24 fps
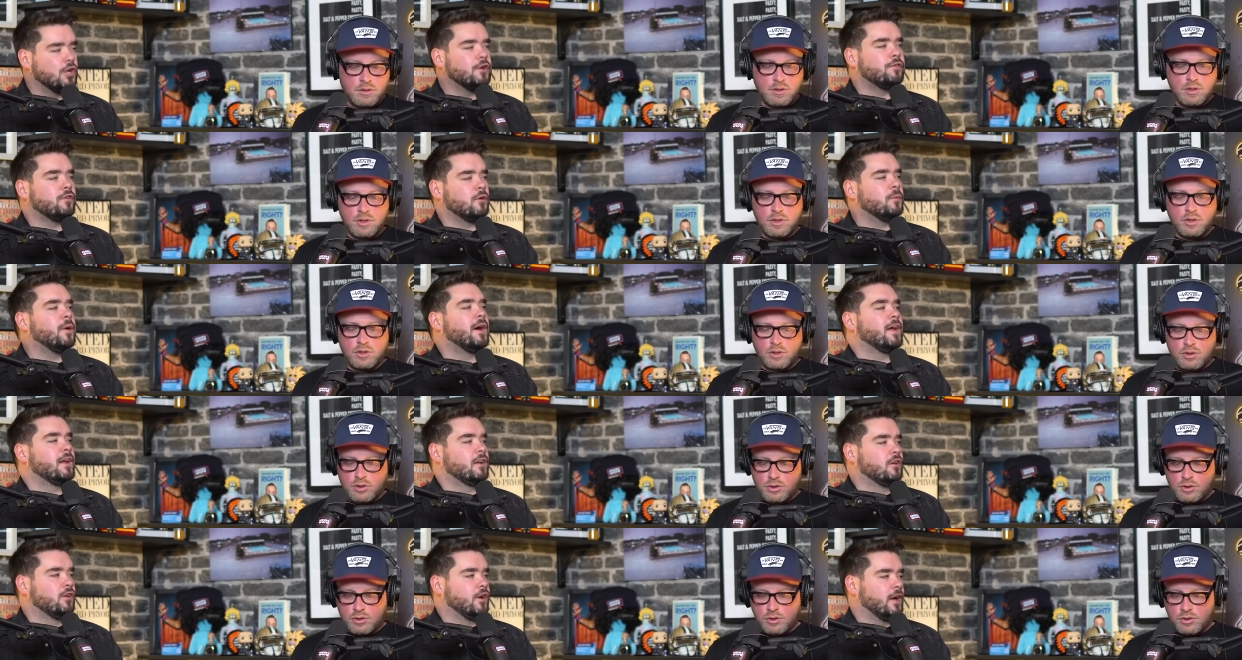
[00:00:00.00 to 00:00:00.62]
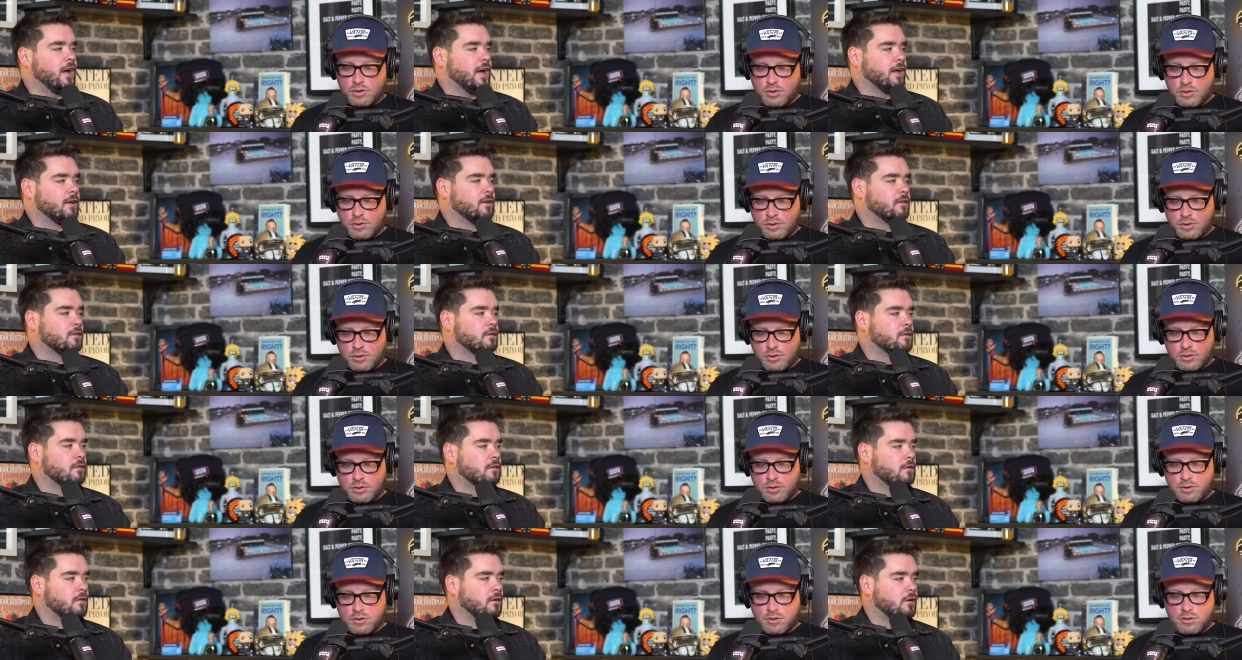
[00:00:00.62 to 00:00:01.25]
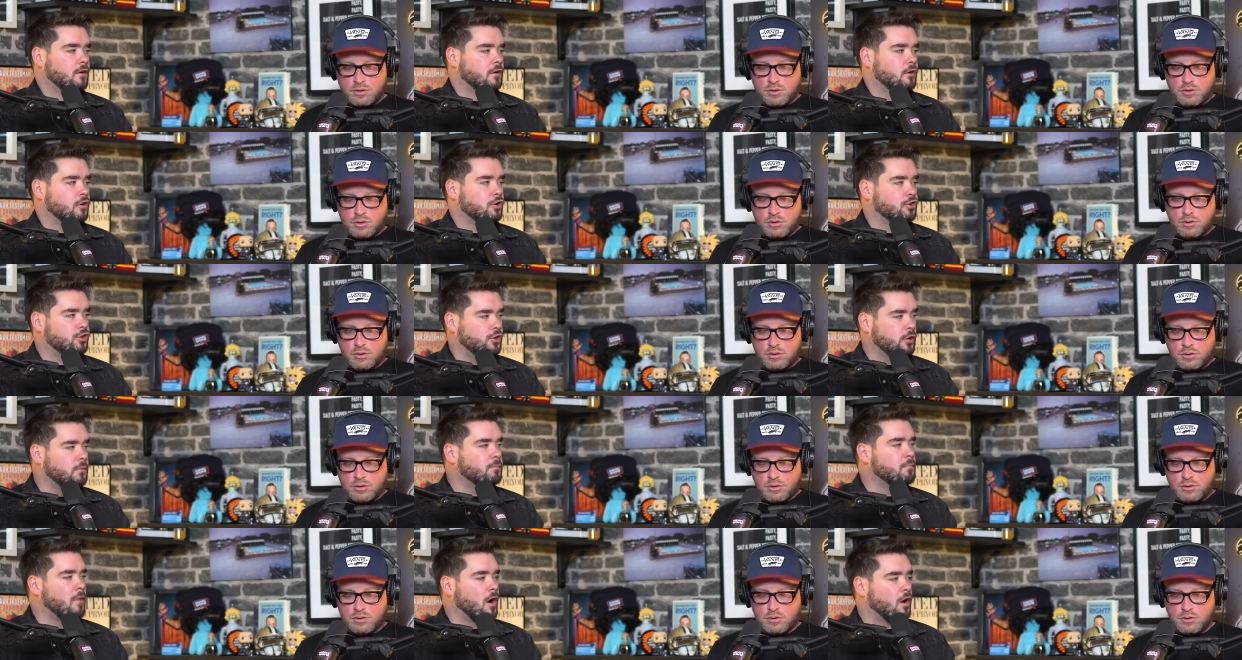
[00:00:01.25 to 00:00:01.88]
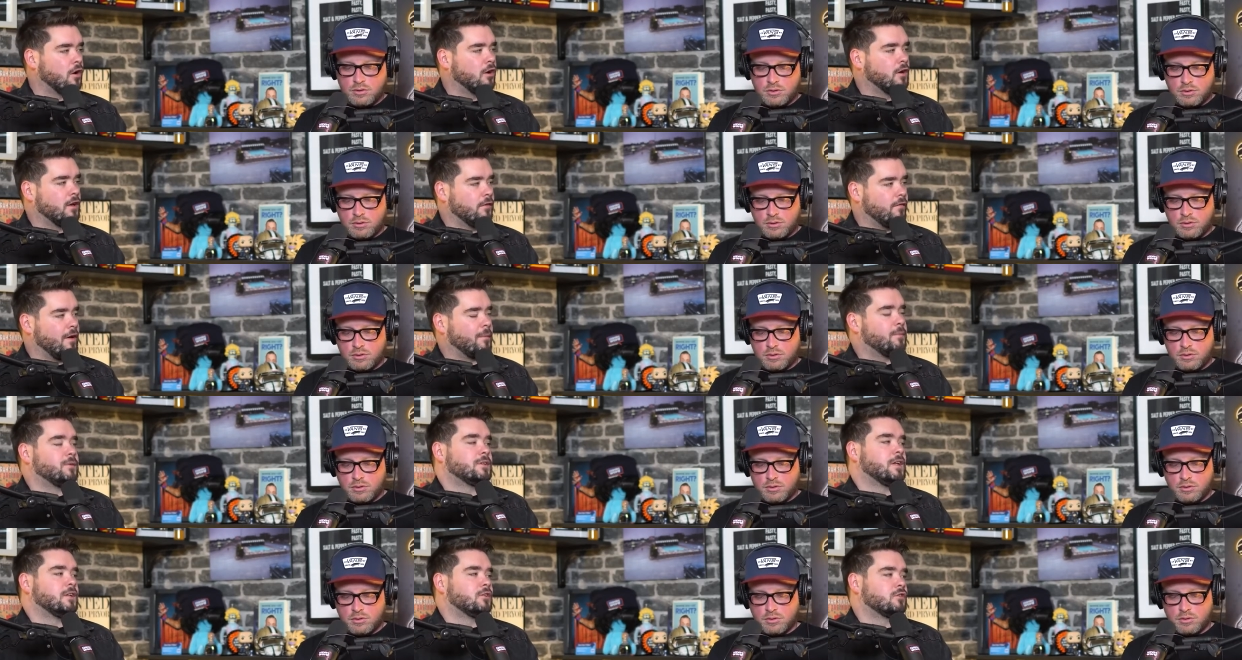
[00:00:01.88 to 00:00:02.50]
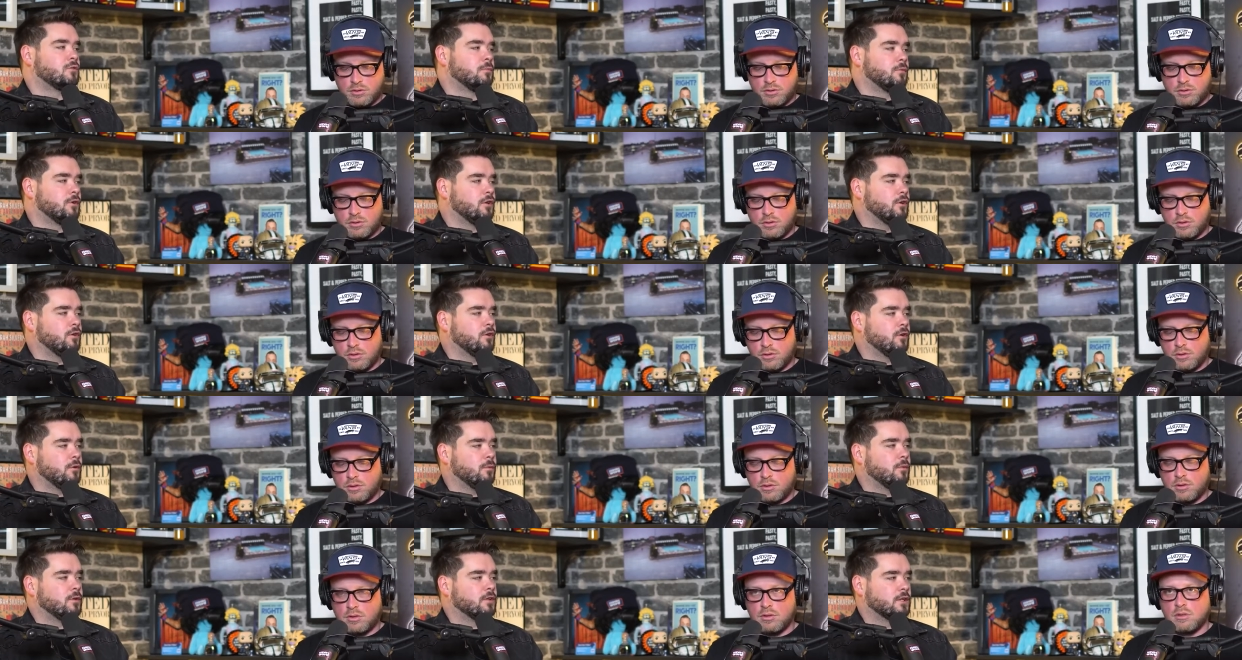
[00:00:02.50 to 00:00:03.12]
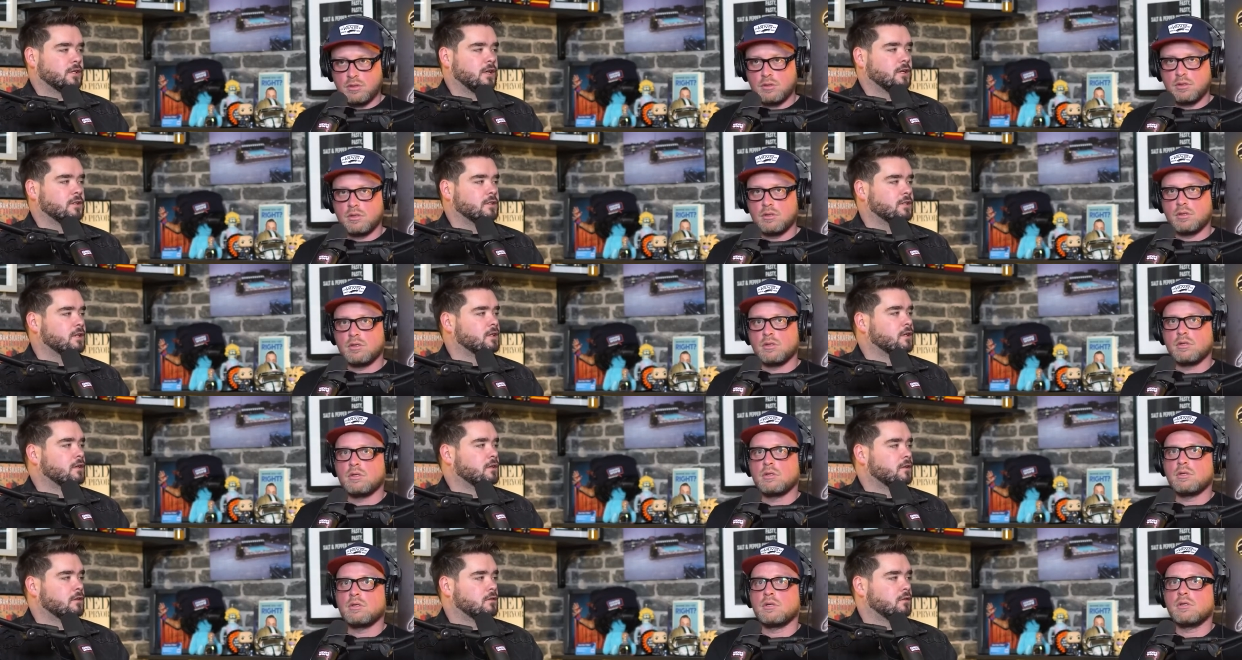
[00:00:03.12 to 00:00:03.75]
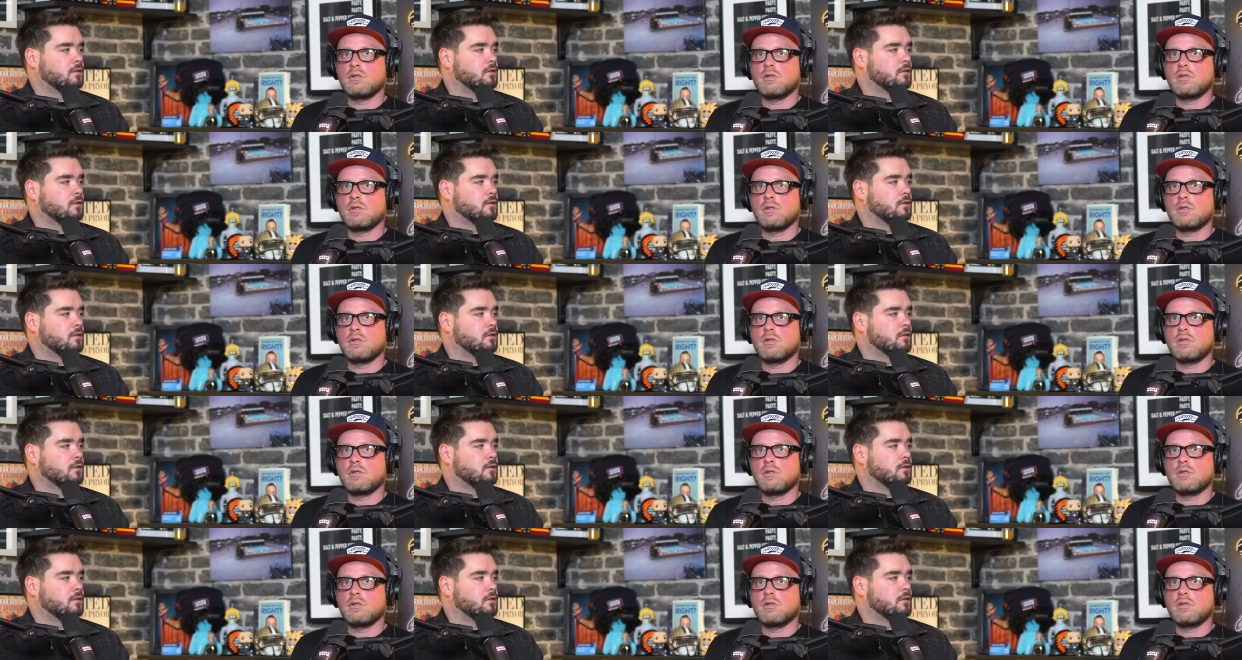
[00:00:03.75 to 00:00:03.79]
Speaker 1: If you were a lawyer, could you morally represent someone you knew was guilty?